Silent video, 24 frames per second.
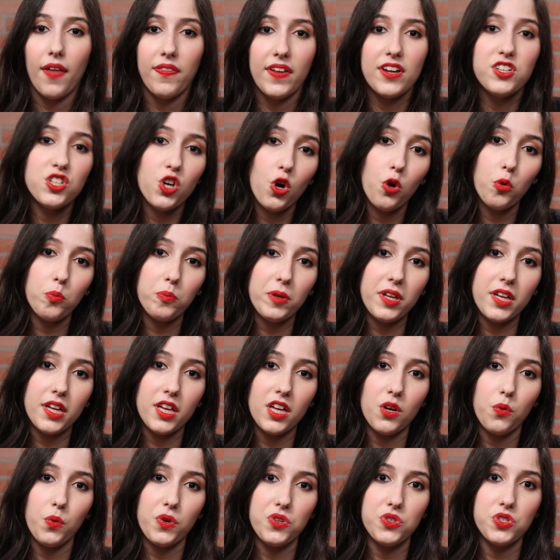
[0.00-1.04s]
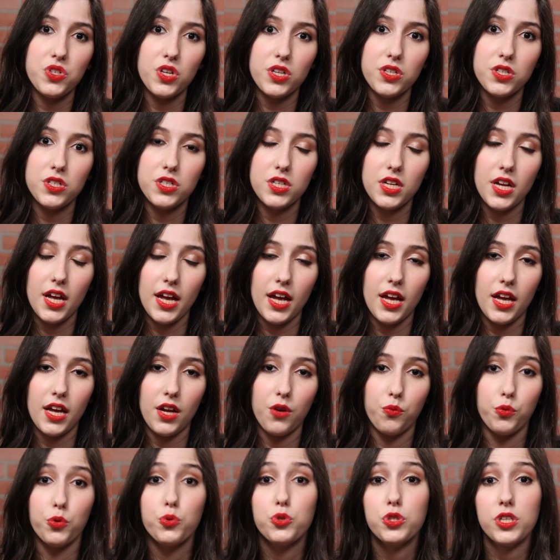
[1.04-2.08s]
And they told me it was just
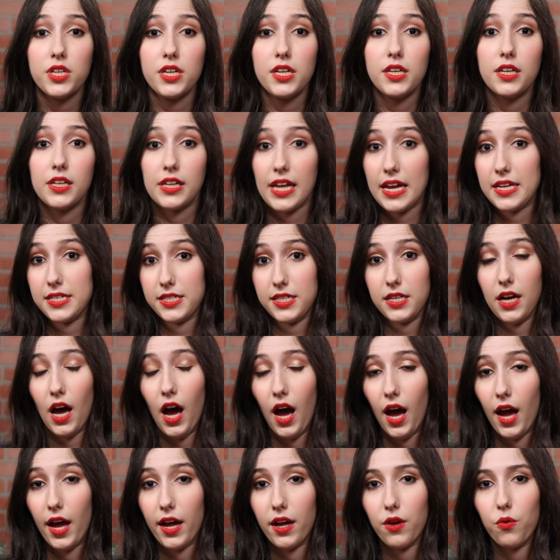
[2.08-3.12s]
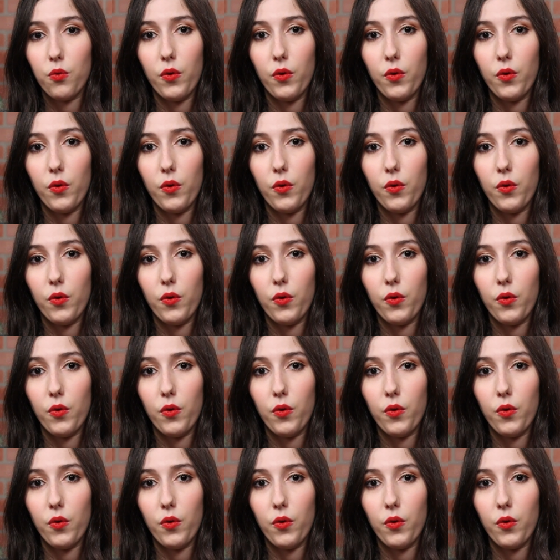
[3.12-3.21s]
a routine lazy eye,